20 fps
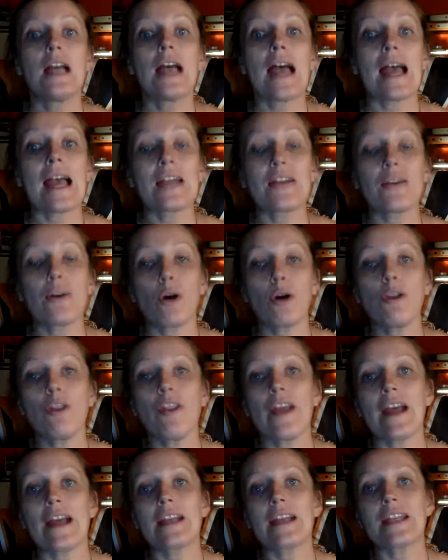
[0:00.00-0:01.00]
And on
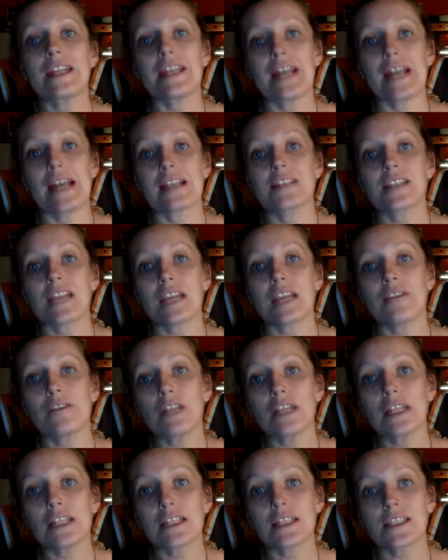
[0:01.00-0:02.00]
that, it has
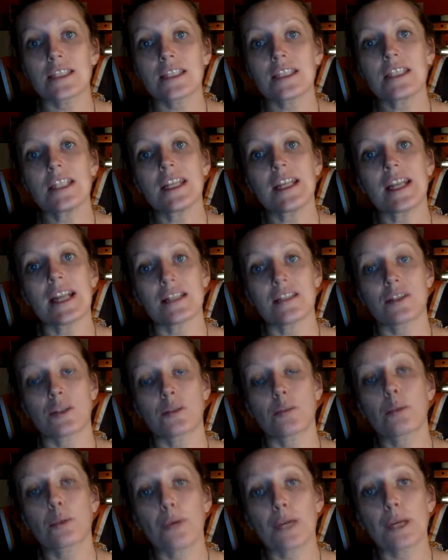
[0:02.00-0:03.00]
every lesson, it has
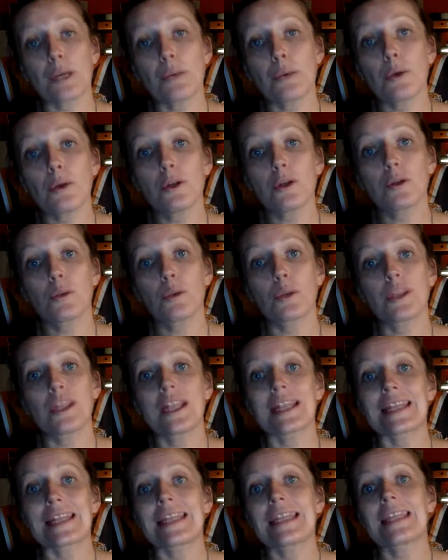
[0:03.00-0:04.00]
the pre-work with the
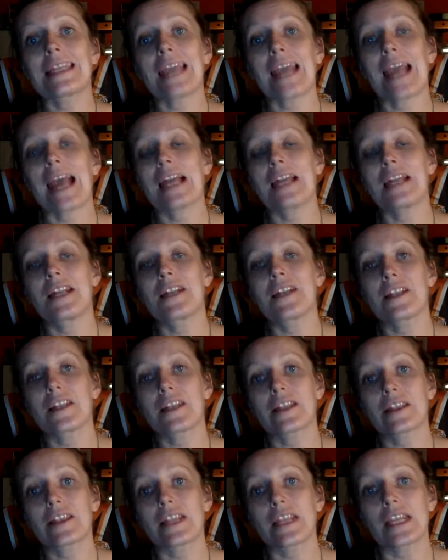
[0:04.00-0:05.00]
link and
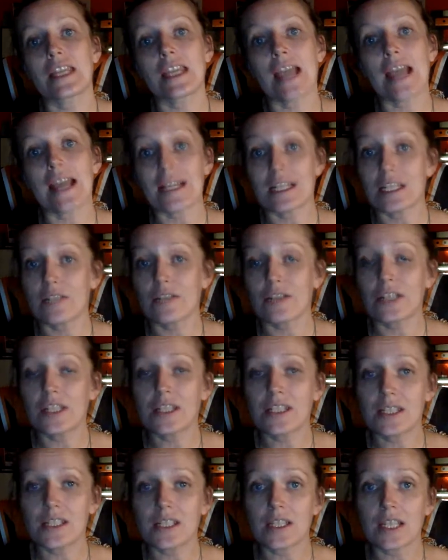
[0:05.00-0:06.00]
the
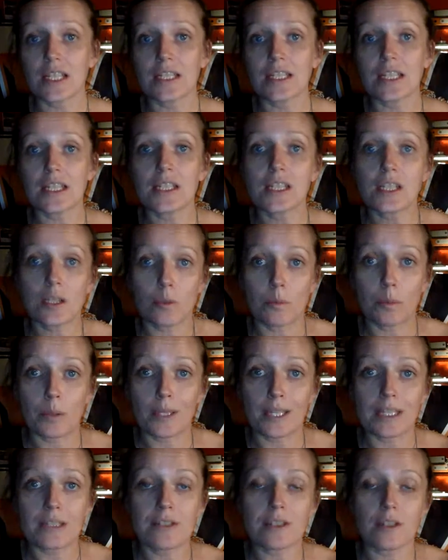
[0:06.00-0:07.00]
activities that they need to
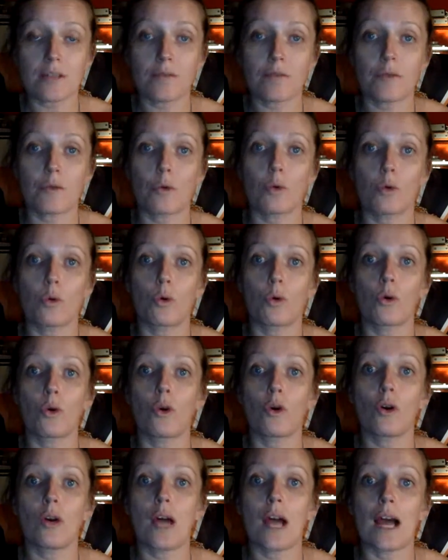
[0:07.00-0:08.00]
complete
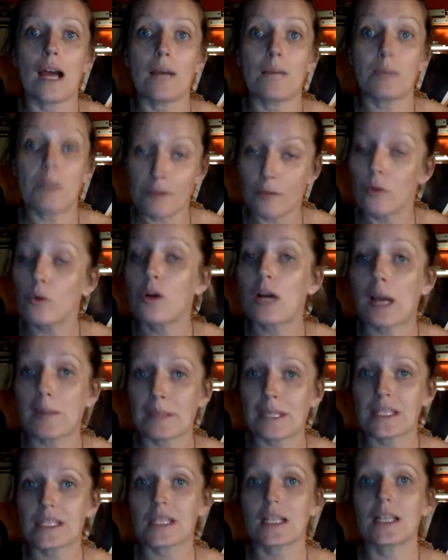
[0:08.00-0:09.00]
before
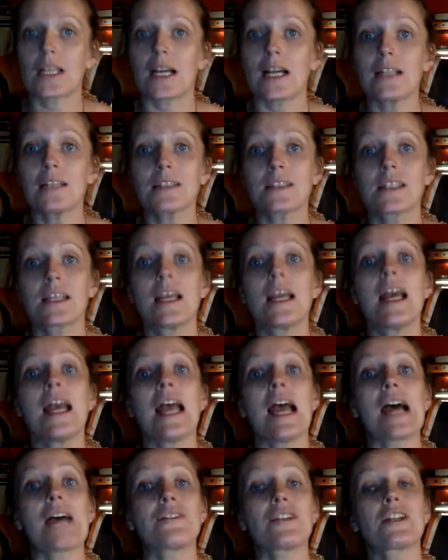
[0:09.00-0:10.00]
coming to class.
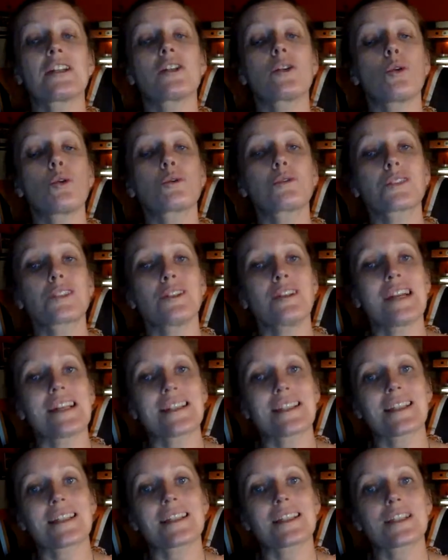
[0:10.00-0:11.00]
And then it also
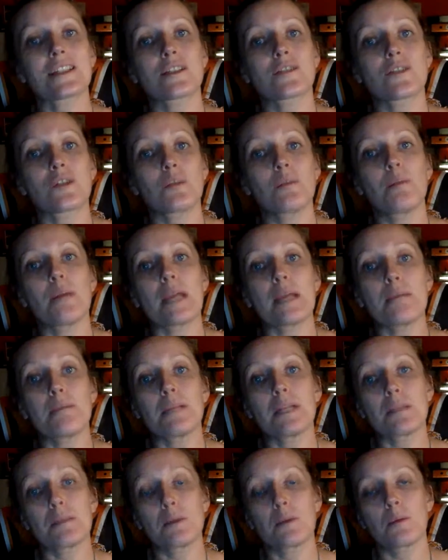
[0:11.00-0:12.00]
has a list of the bare
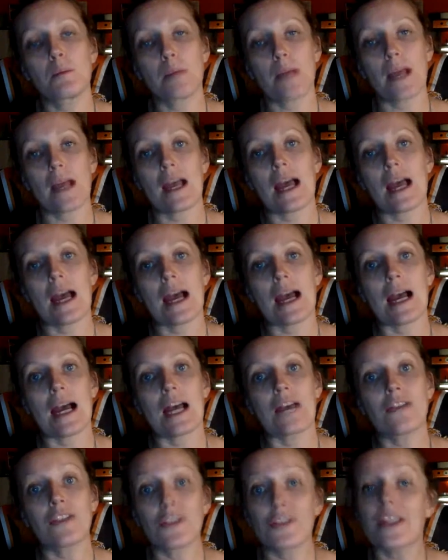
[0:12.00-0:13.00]
minimum
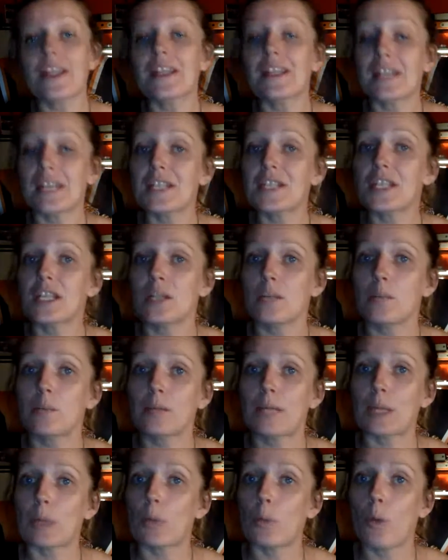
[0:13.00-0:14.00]
that they need to
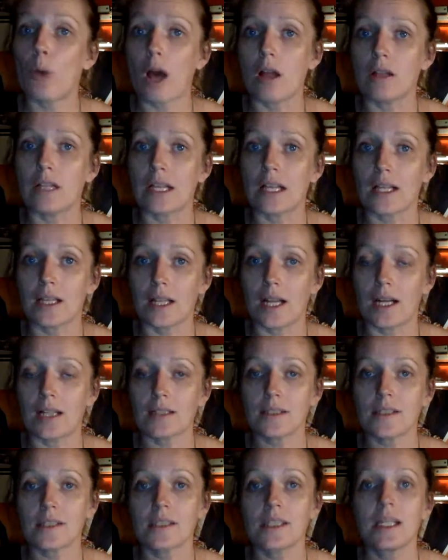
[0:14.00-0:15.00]
complete while in
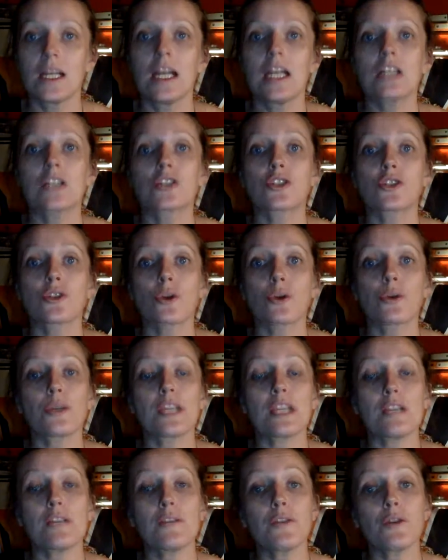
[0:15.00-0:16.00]
class. So
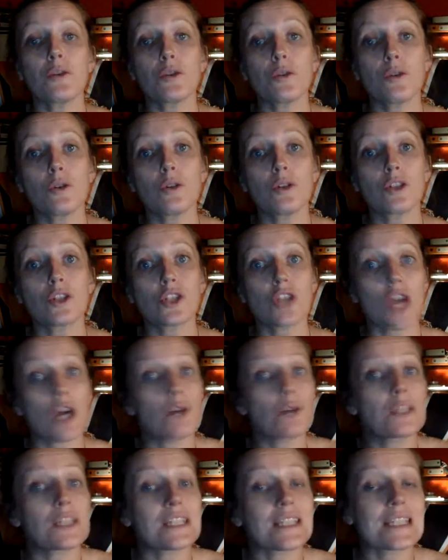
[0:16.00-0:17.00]
if your
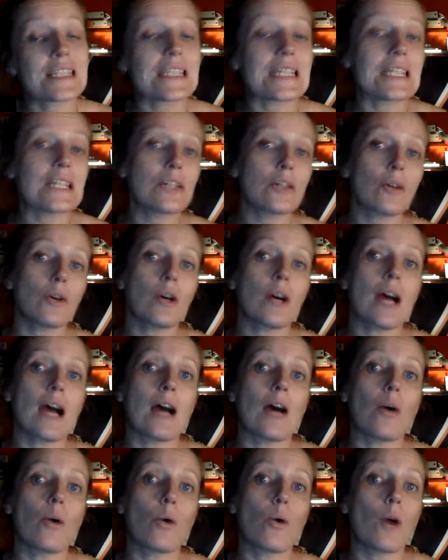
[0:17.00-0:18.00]
child is sick
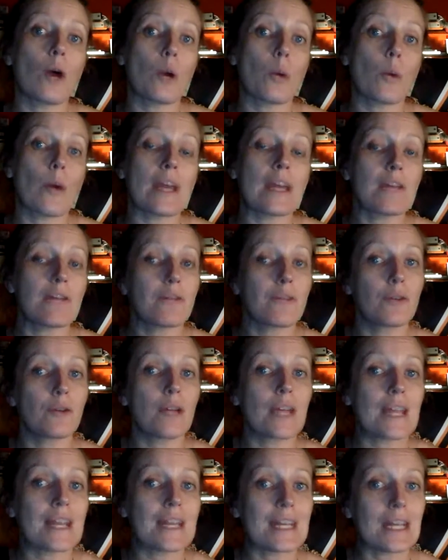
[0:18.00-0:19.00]
or away for
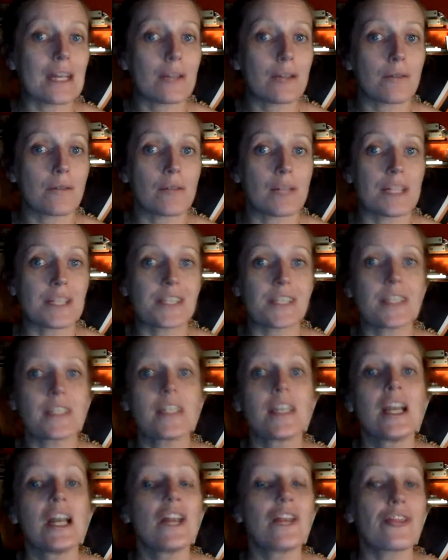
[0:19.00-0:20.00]
any other reason,
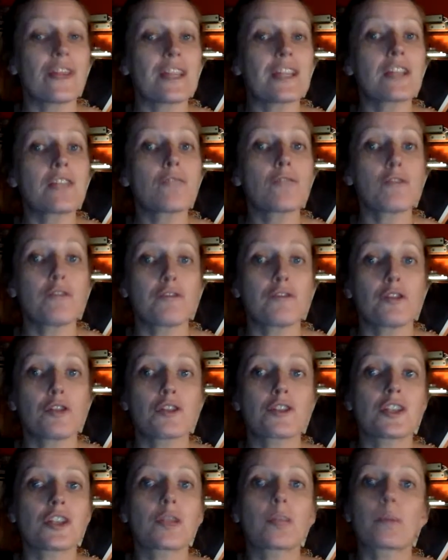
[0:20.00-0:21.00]
they can refer
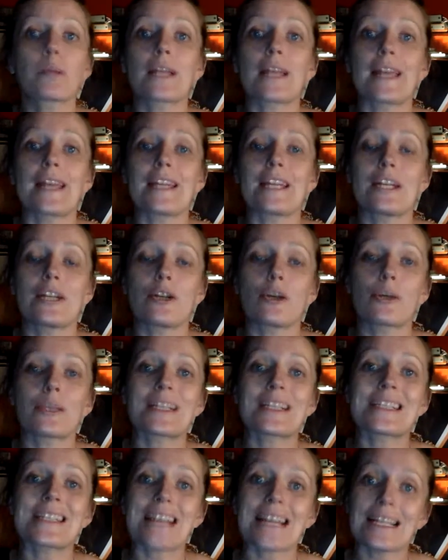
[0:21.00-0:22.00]
to the plan and know
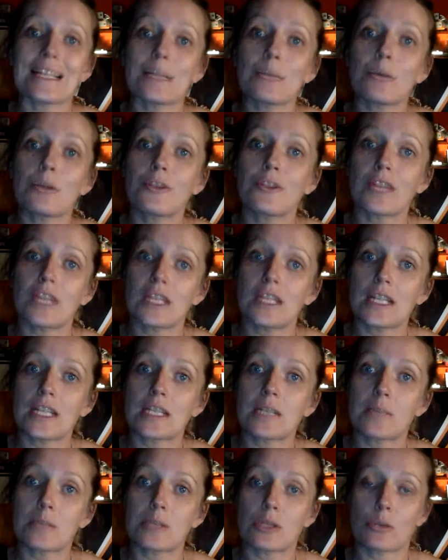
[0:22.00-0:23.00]
exactly what they need
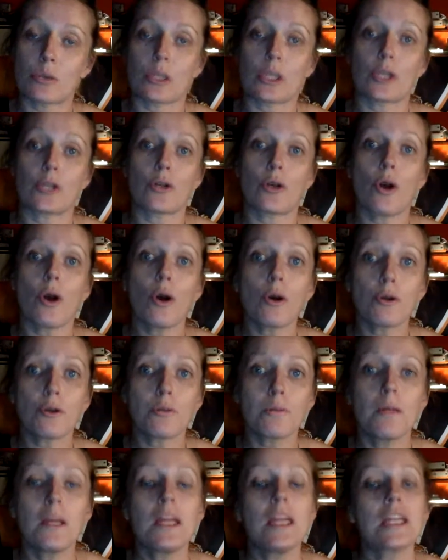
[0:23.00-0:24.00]
to be doing at
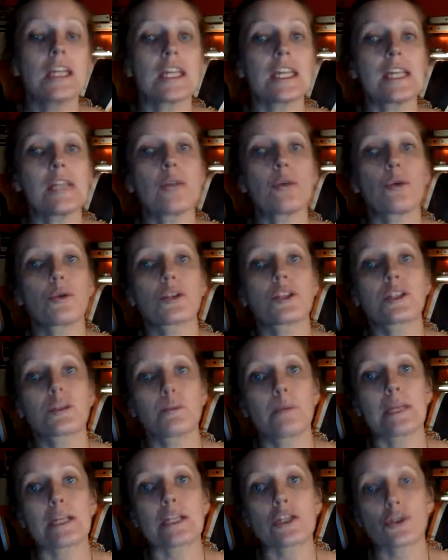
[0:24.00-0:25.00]
home in order to
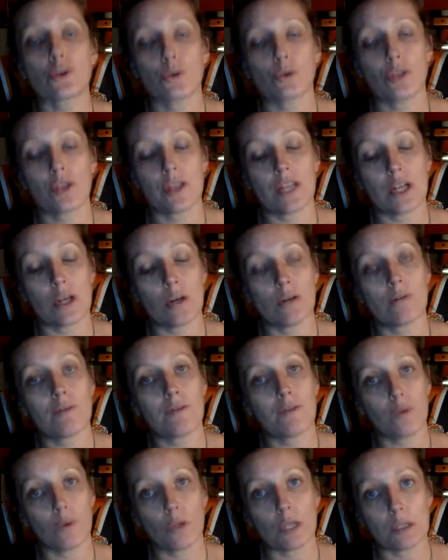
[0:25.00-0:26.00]
make sure that they're not
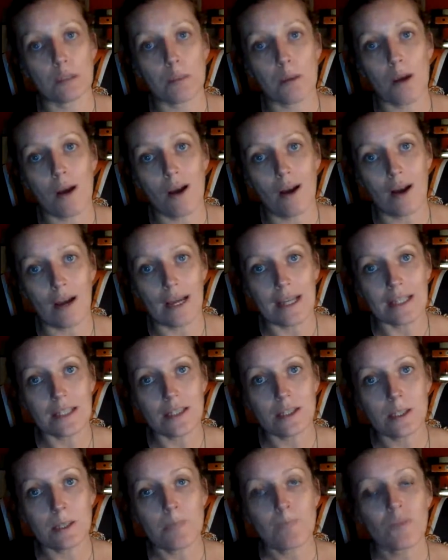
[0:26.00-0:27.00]
falling
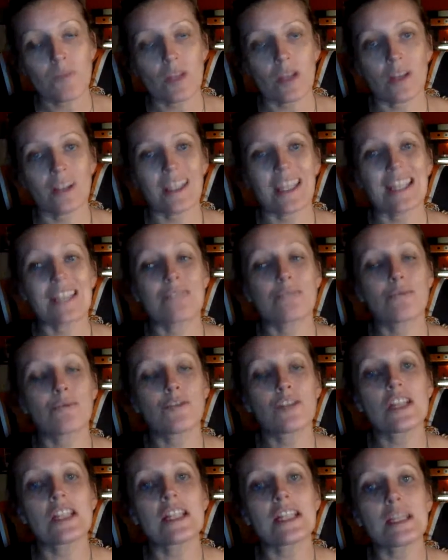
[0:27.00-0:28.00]
behind. Okay, it's
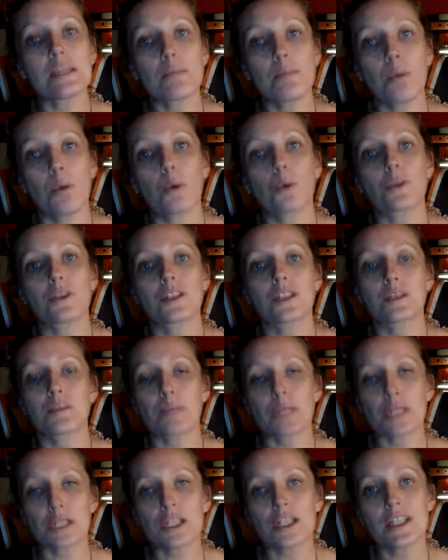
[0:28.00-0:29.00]
really important,
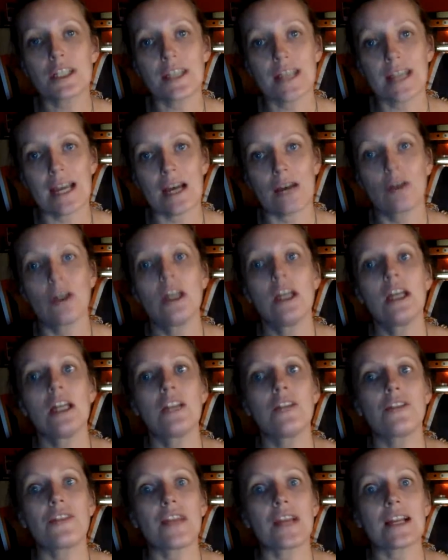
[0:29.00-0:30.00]
especially now
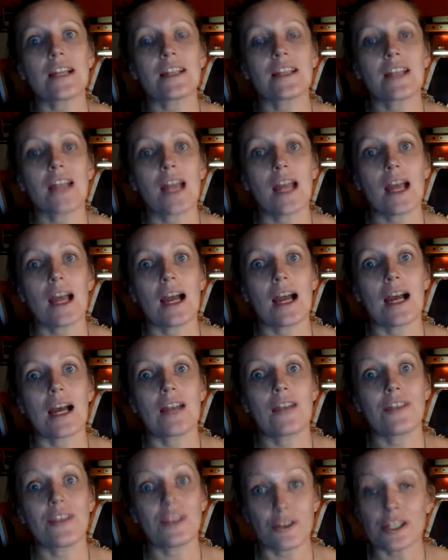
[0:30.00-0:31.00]
that
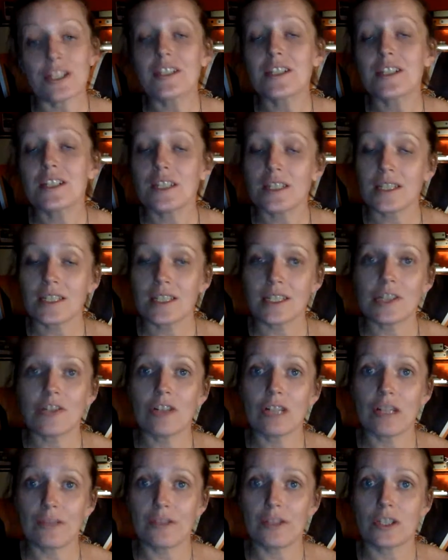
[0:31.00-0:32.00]
they're in year
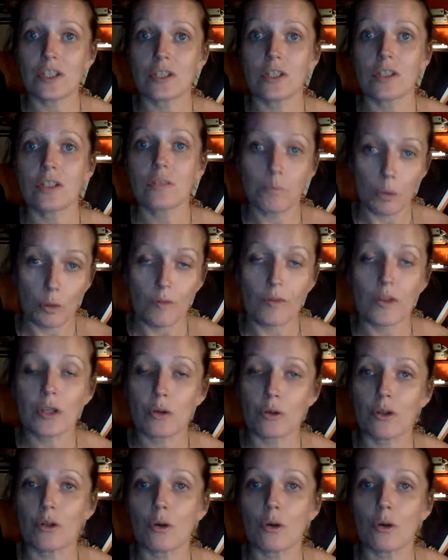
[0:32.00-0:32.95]
11 and moving on